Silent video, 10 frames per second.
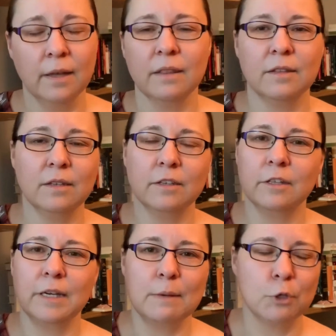
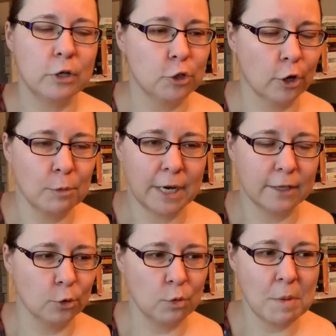the names are in German, I
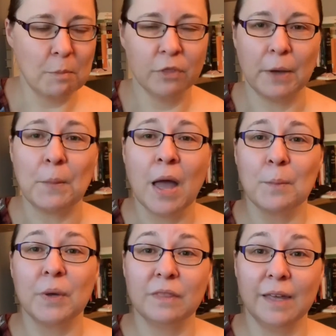don't remember them,
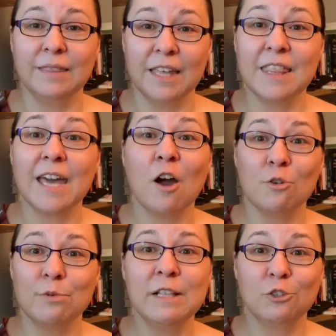but they are
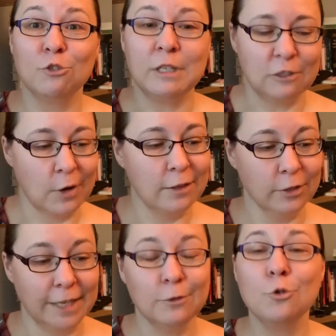real streets. So I
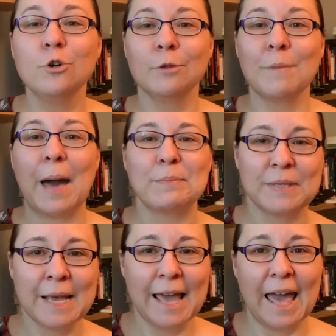looked at Google Maps
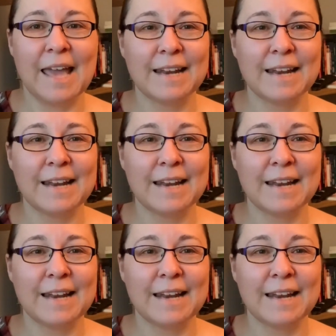and